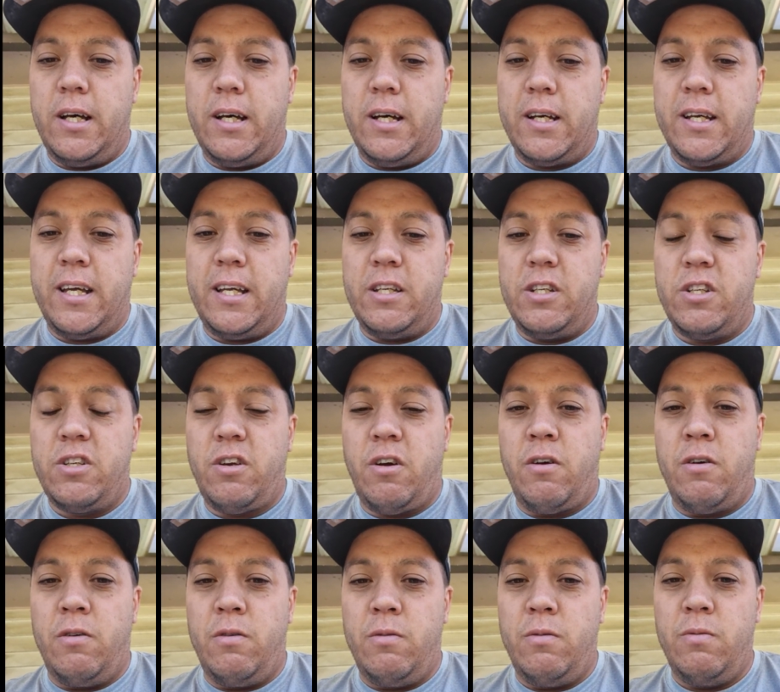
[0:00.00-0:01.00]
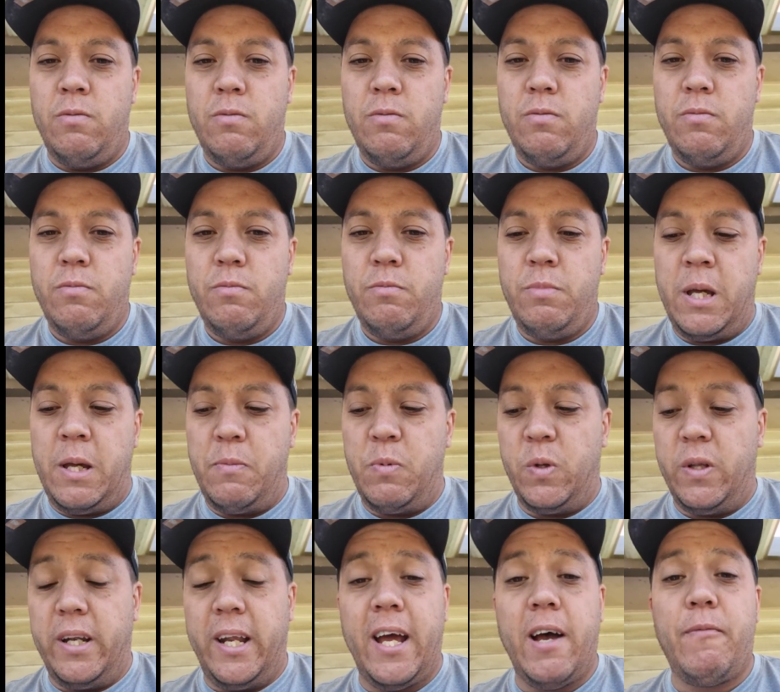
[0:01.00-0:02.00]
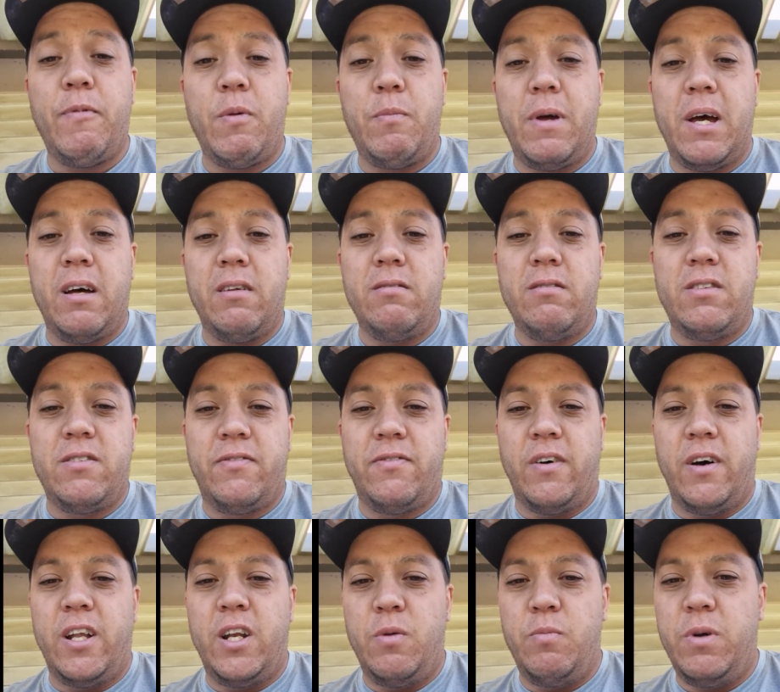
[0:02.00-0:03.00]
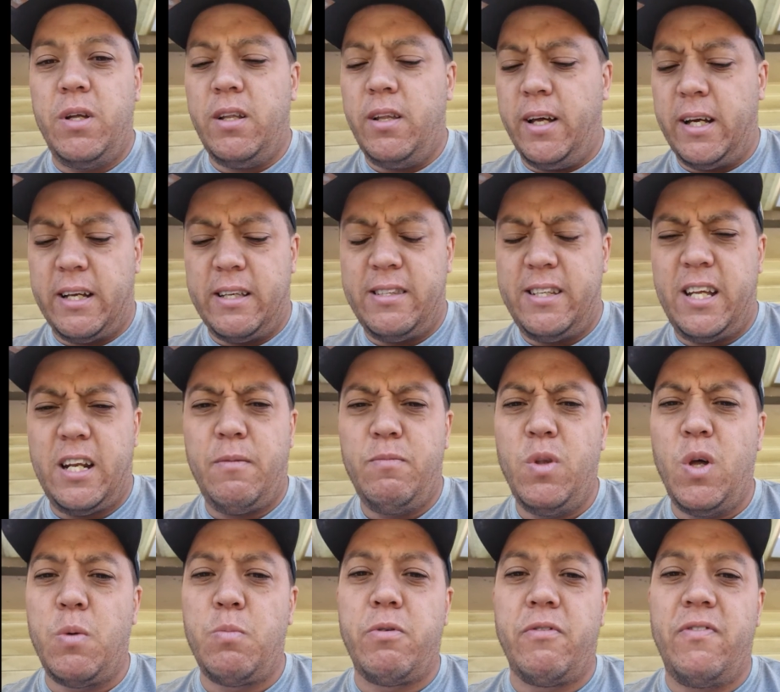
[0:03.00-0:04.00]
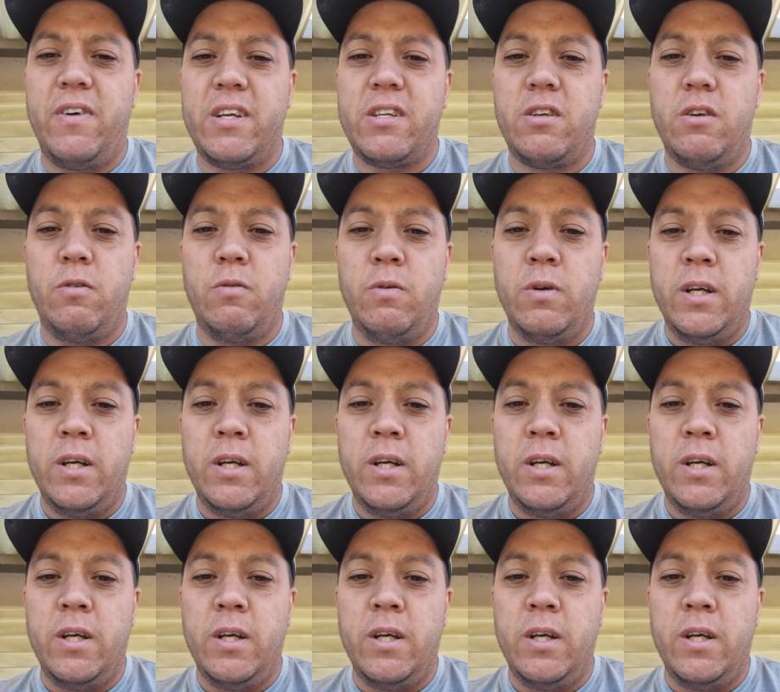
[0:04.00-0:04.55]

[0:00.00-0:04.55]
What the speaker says: can show people and help them out to find a bit. Like I said, I'm no professional.